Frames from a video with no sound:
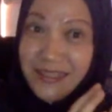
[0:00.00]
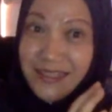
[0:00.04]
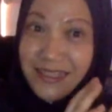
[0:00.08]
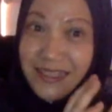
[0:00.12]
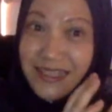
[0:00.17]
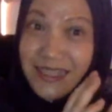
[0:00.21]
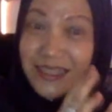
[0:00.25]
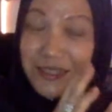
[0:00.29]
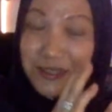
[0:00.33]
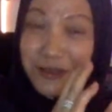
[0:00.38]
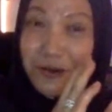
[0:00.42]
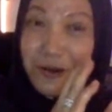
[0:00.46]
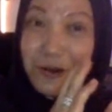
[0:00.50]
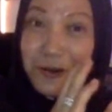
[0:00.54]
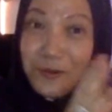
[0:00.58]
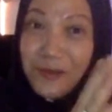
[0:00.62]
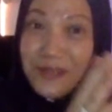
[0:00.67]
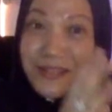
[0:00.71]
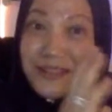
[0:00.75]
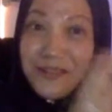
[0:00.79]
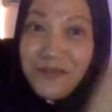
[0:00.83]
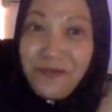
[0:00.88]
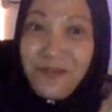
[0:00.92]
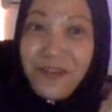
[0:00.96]
she's
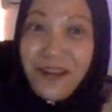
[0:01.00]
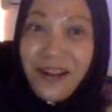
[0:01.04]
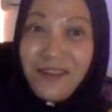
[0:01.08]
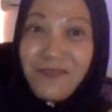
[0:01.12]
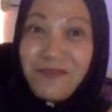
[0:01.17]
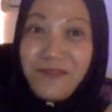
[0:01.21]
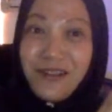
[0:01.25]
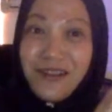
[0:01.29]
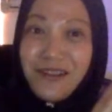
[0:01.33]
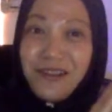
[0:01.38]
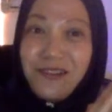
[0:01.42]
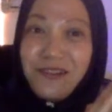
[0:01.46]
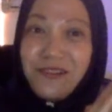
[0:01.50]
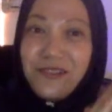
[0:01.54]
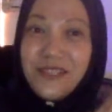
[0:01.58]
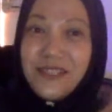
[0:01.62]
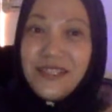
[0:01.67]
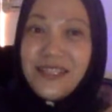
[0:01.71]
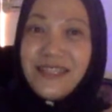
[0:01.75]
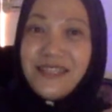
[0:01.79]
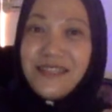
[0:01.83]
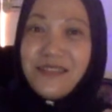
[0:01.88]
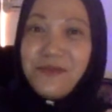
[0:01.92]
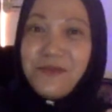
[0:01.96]
always the front one. You know,
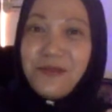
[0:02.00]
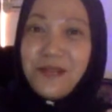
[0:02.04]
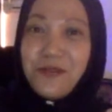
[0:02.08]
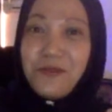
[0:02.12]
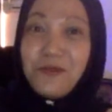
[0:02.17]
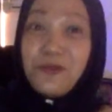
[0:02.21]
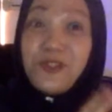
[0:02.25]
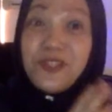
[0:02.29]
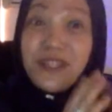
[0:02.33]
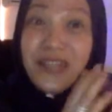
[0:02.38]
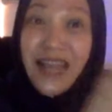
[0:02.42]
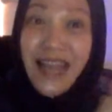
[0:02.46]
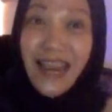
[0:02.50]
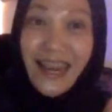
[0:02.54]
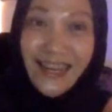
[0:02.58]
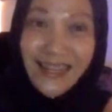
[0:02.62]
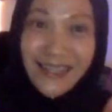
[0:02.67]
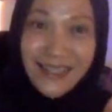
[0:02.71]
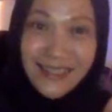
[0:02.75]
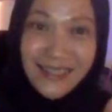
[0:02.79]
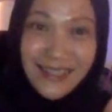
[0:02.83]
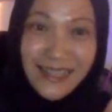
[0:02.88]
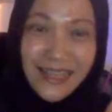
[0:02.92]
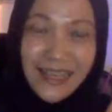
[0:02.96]
she's the one who
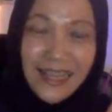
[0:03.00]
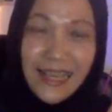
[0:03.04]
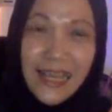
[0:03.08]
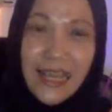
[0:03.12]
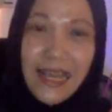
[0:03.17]
shines.